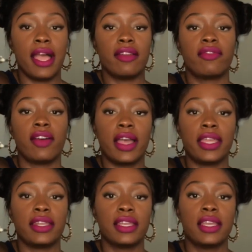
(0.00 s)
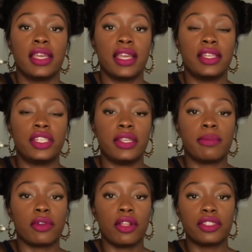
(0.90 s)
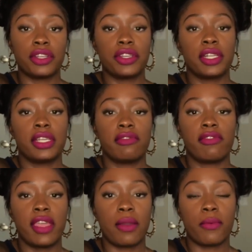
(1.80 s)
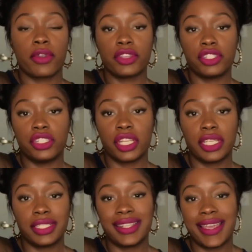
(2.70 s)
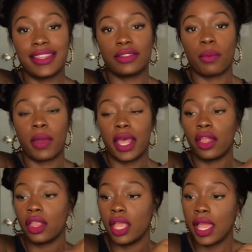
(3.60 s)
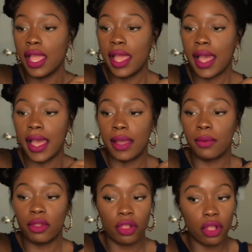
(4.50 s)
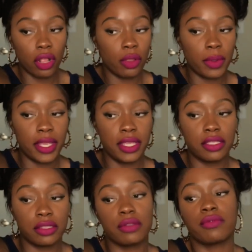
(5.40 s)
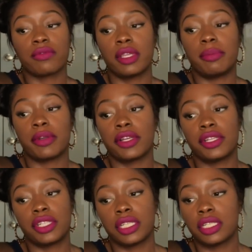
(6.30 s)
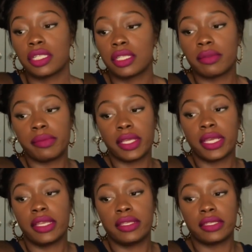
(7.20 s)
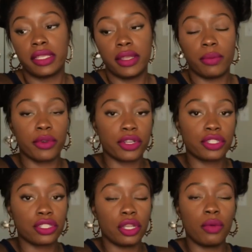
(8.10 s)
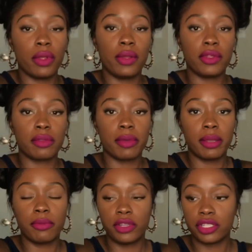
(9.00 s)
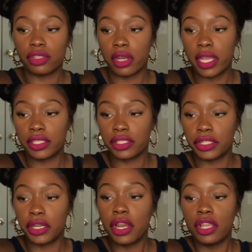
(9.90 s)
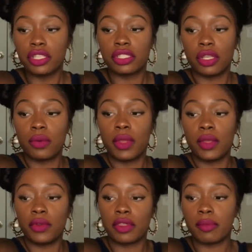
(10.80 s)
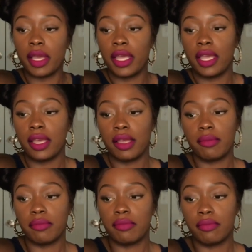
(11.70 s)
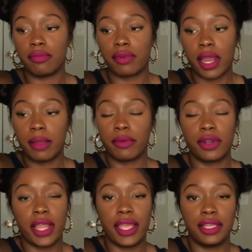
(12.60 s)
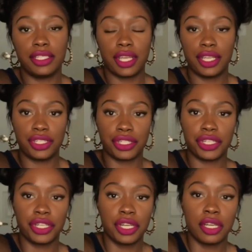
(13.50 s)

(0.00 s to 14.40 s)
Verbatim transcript: I find a cheaper alternative that works just as well, I will always repurchase, because it works so well with my moisturizer, so well with my um, primer, and under